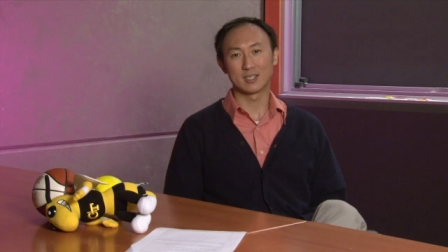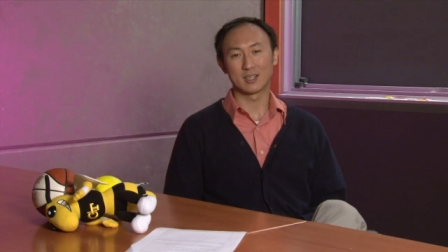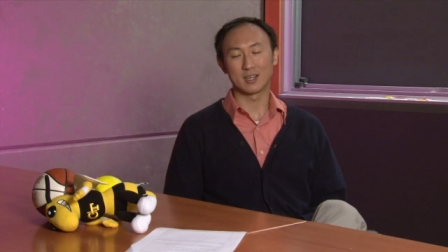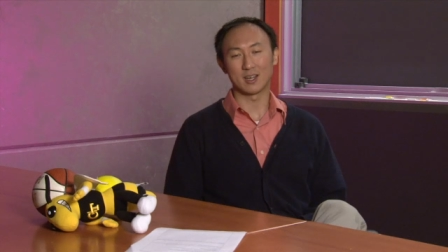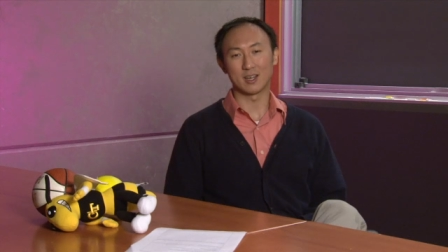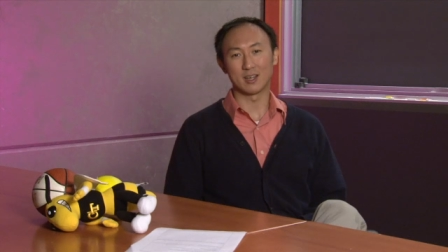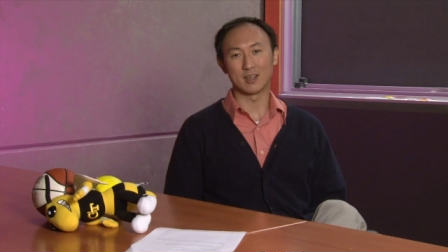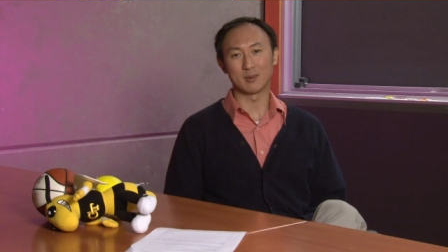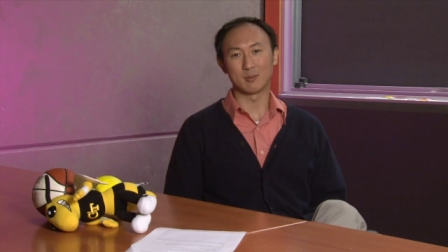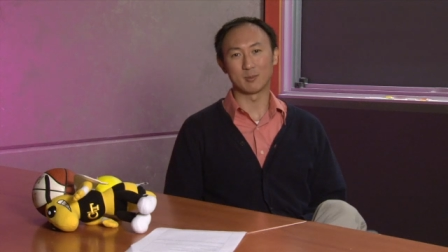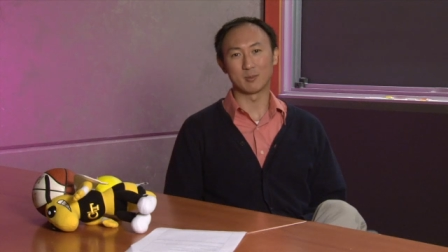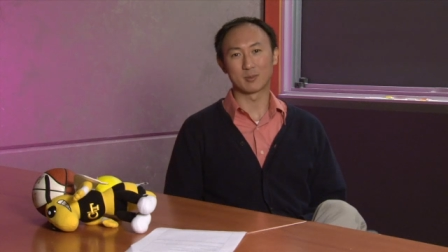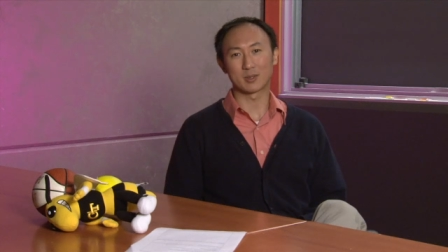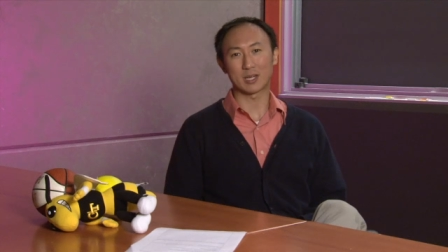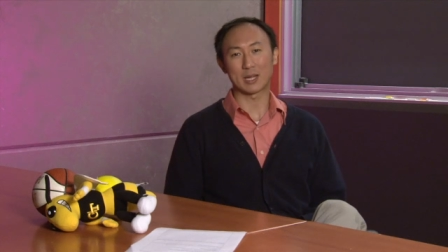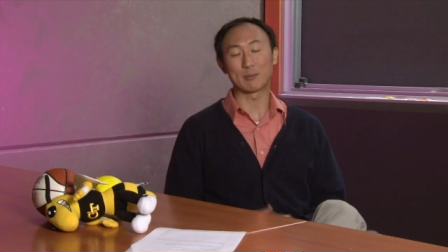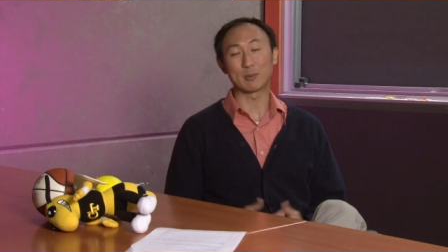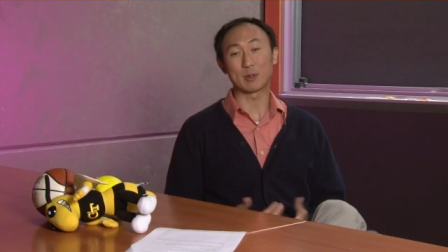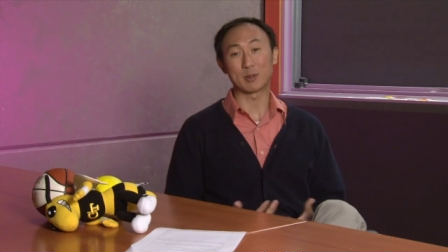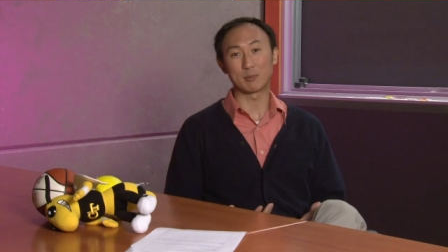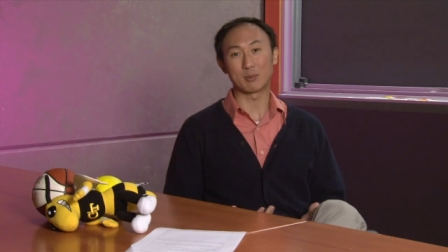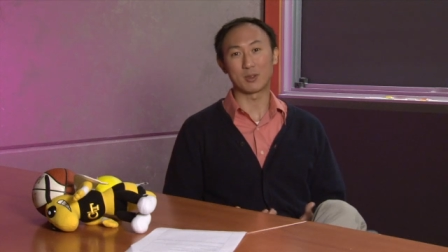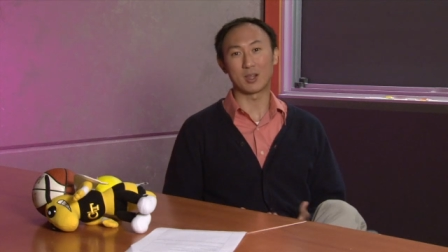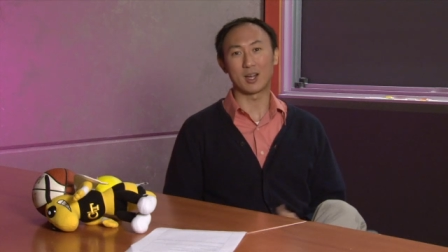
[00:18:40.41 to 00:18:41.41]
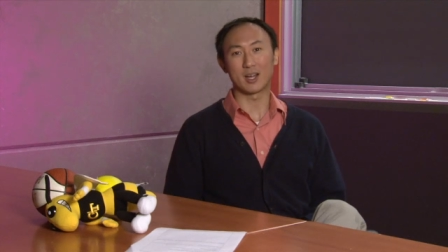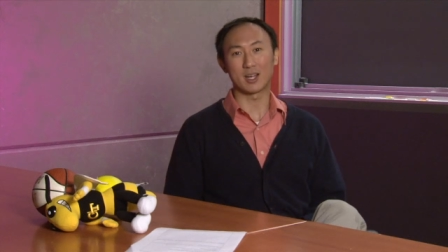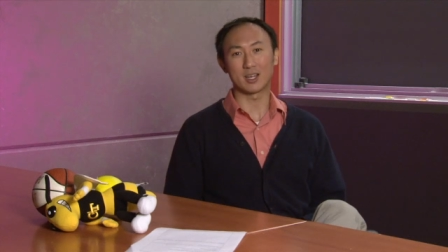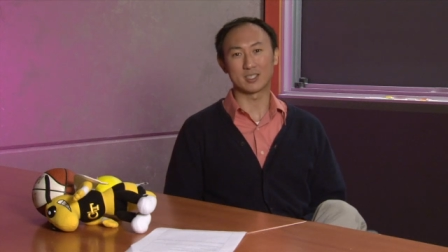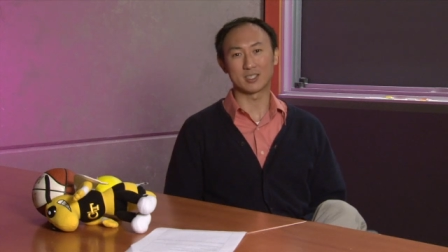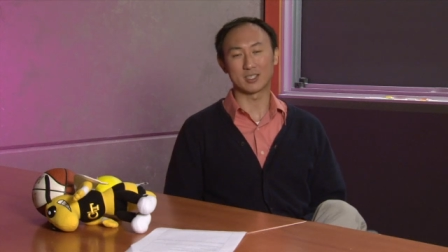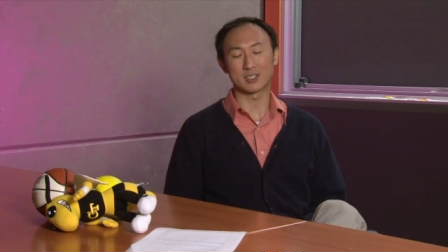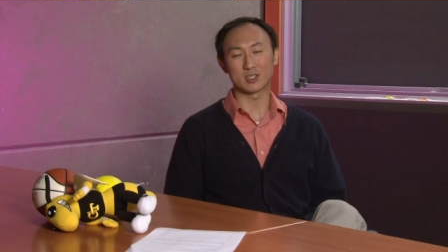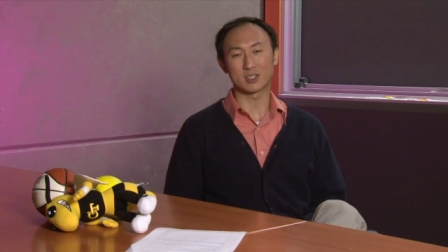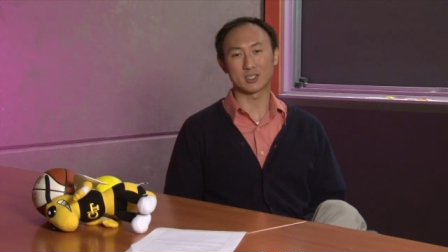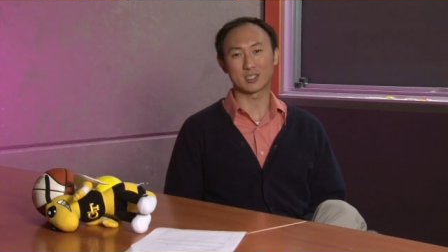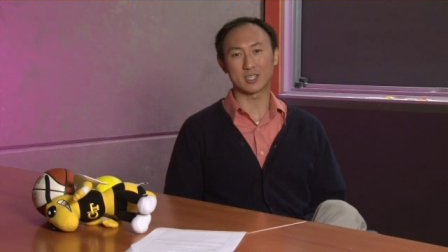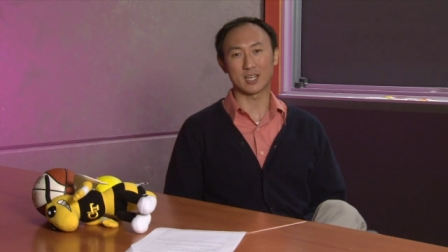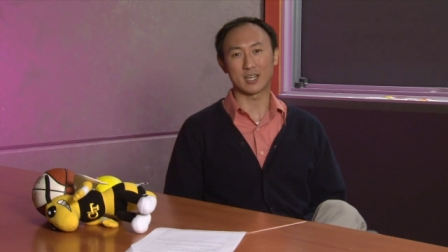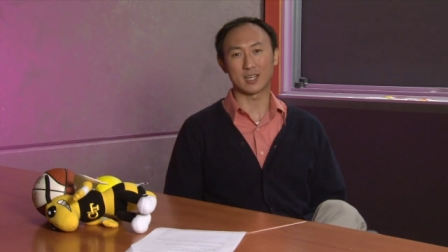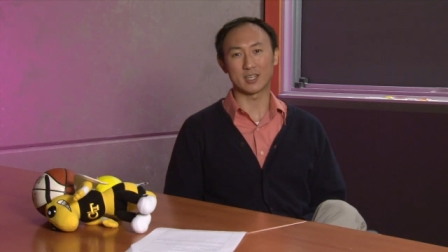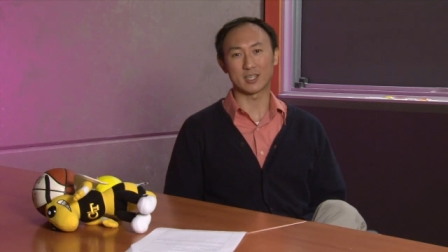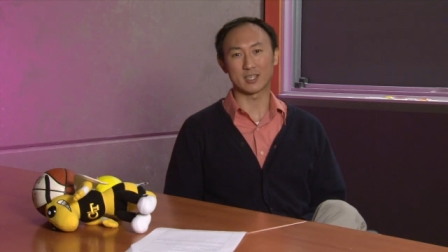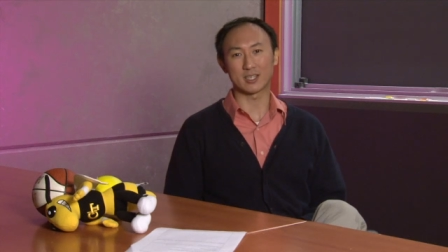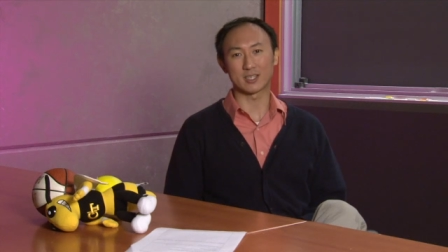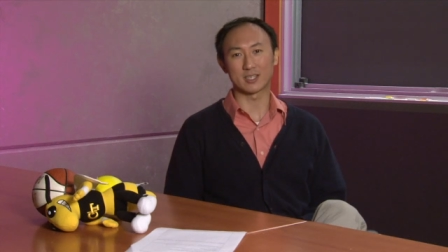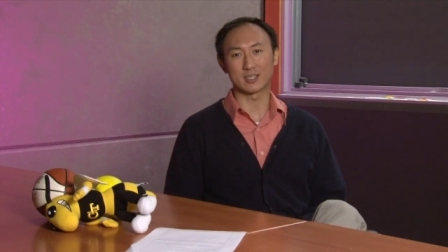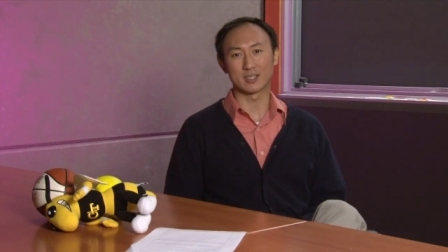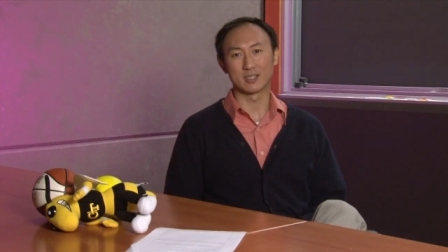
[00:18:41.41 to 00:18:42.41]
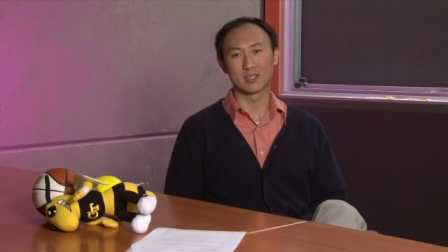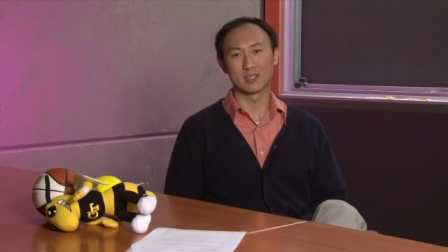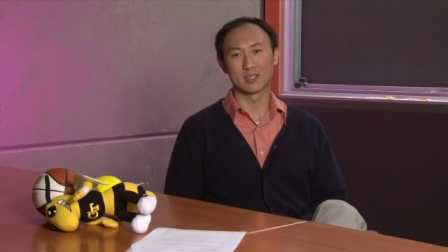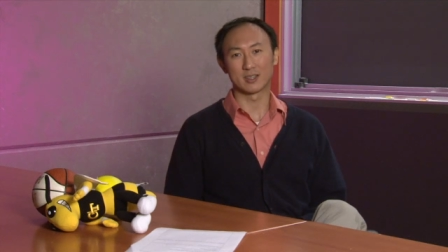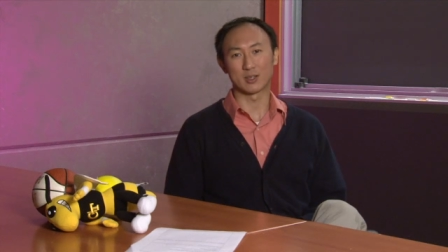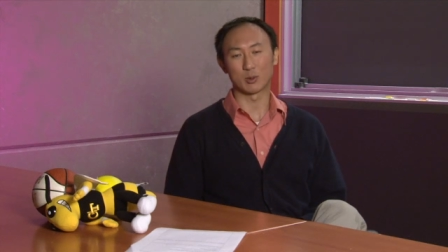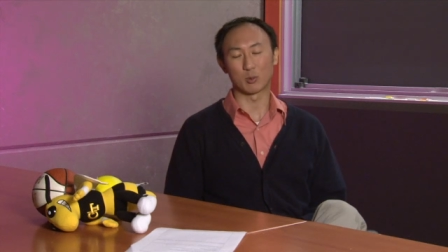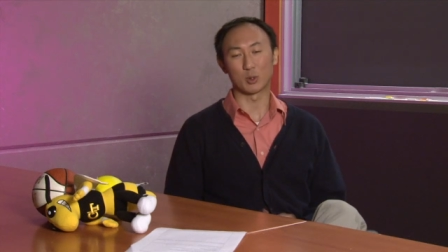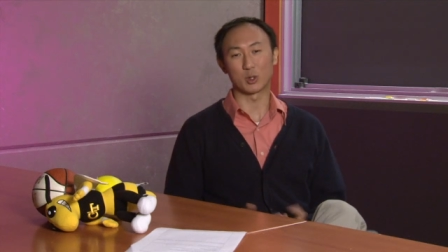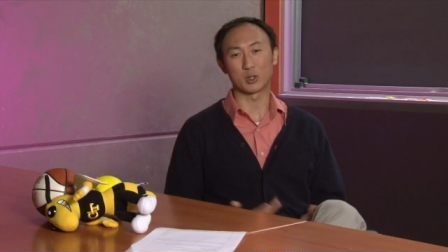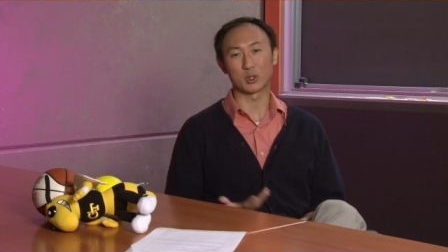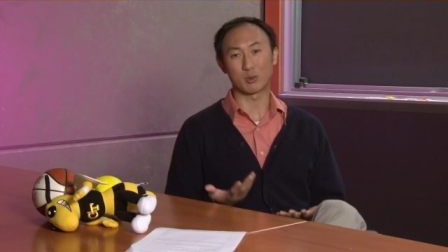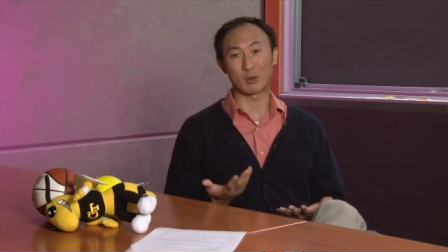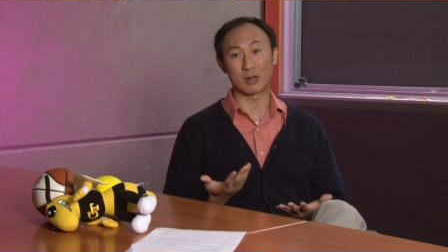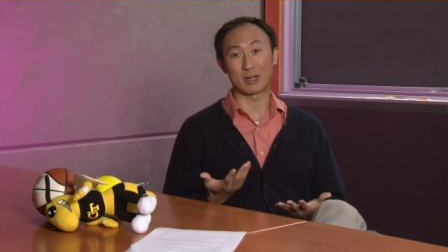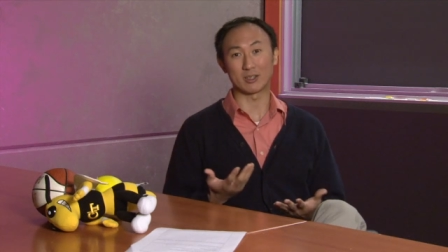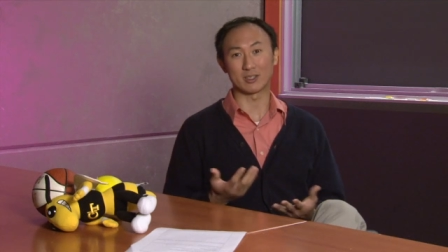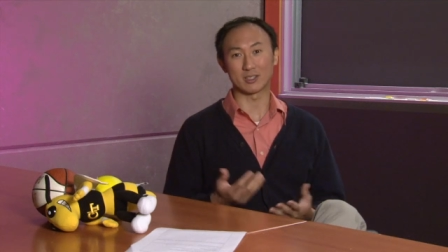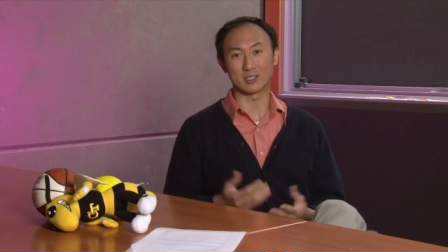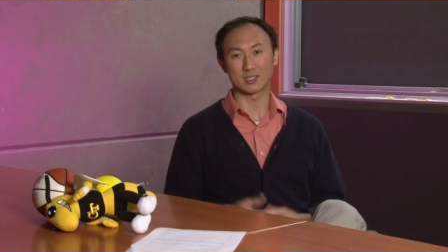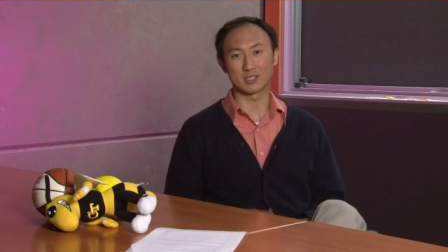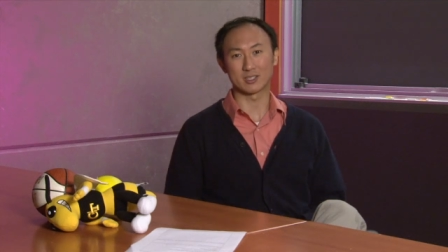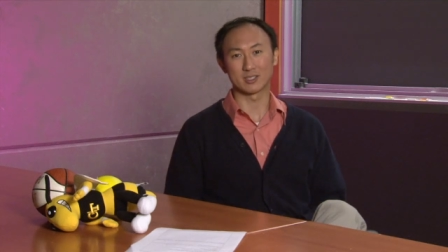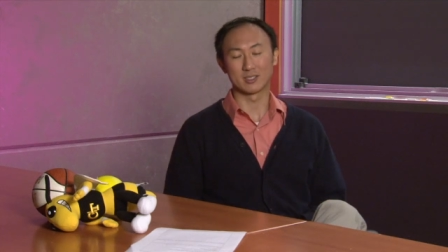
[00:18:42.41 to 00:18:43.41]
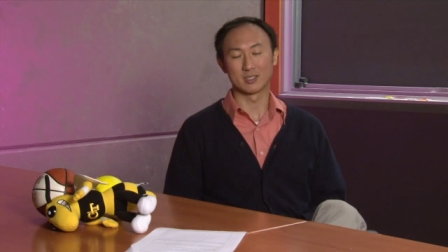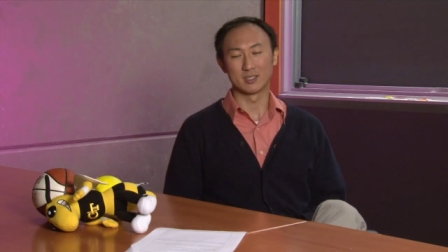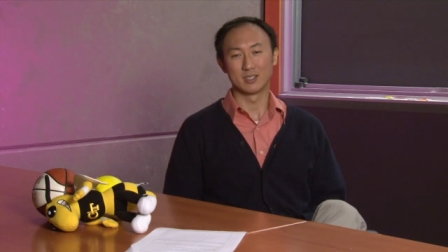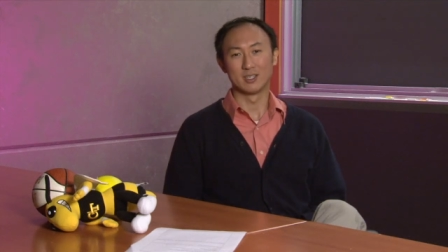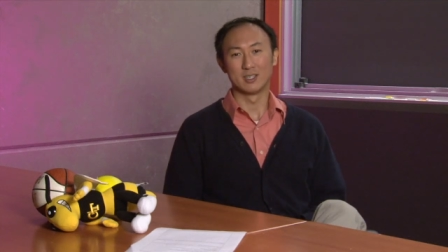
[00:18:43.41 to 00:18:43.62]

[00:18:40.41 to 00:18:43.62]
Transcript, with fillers: um, can be applied to understanding the world around us.